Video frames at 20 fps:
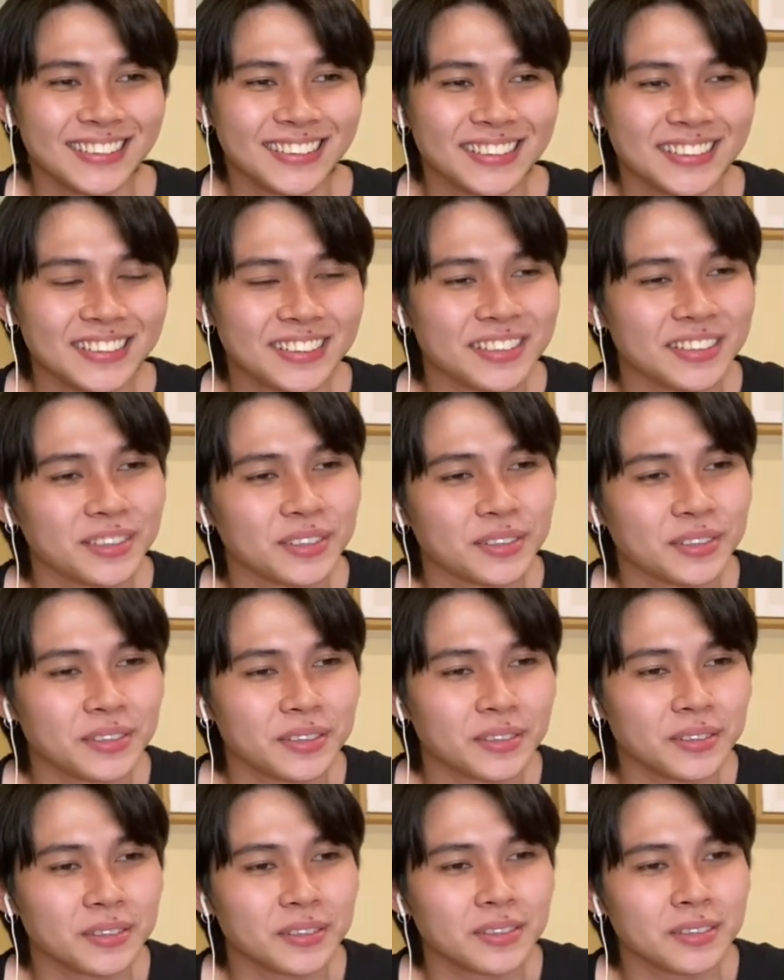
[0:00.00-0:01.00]

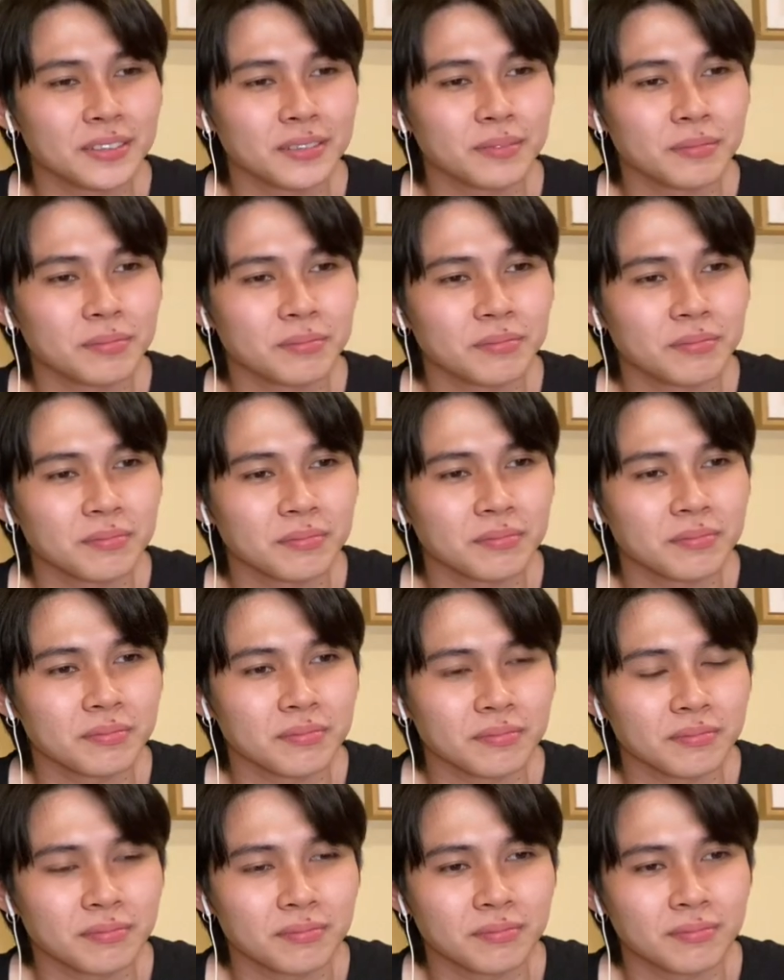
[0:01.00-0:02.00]

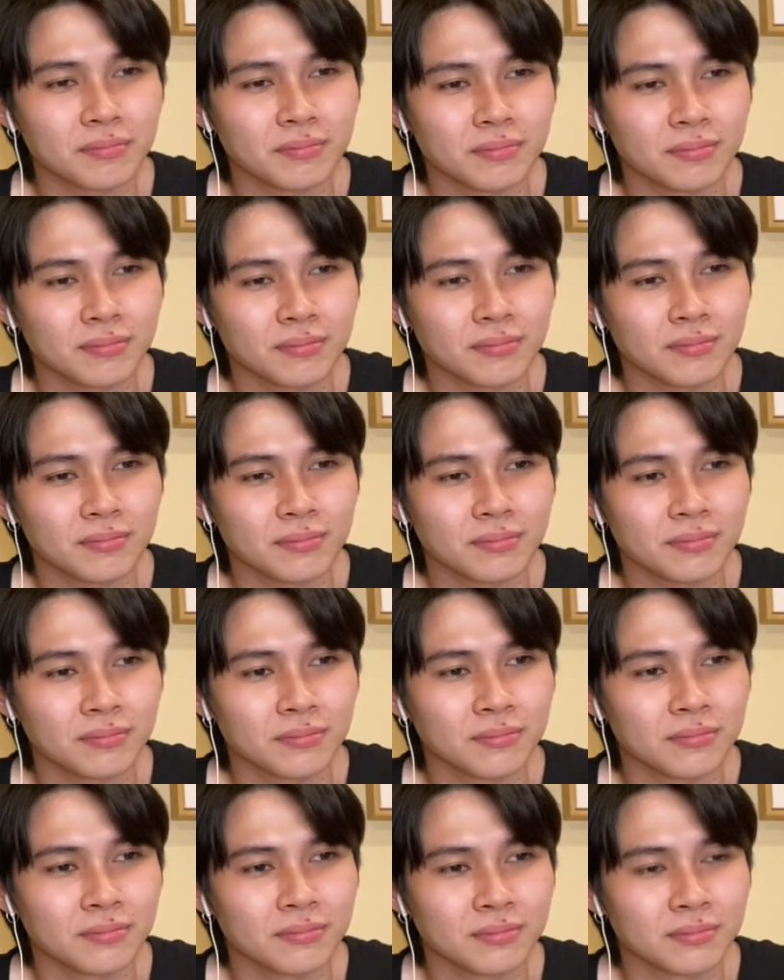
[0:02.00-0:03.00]

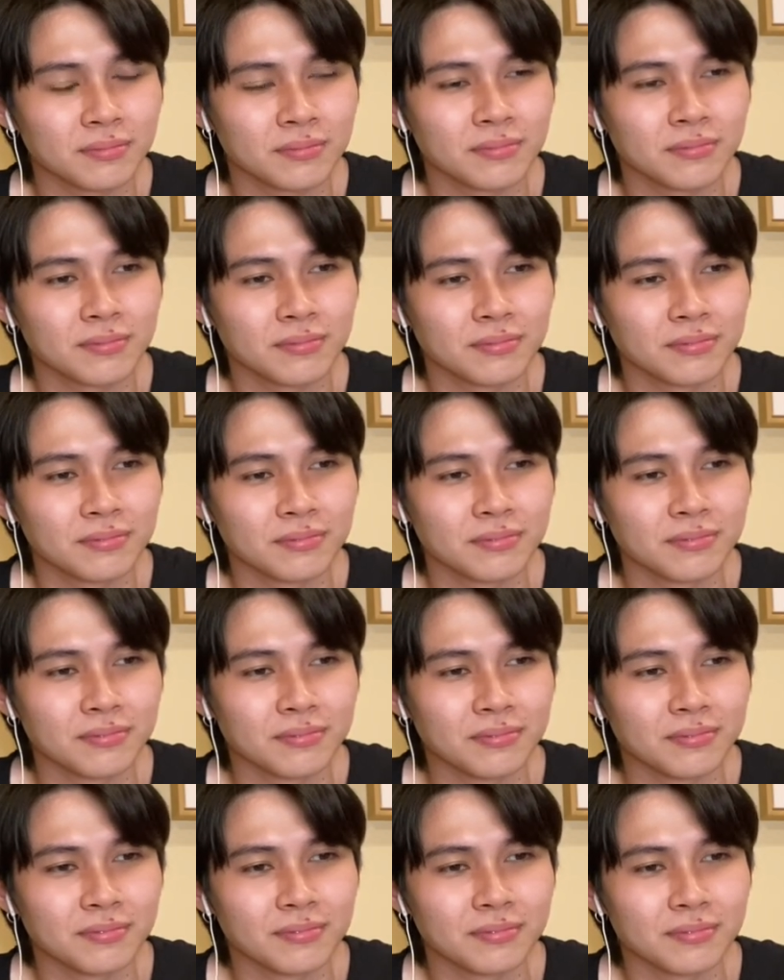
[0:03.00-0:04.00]

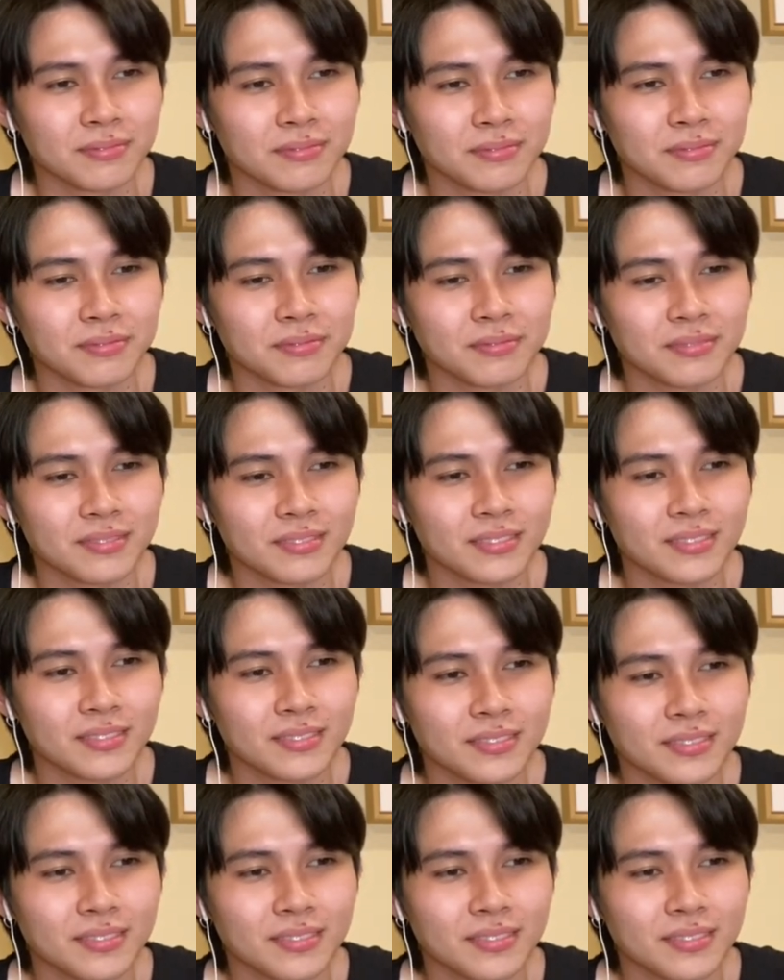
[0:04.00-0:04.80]
The person shown says nothing.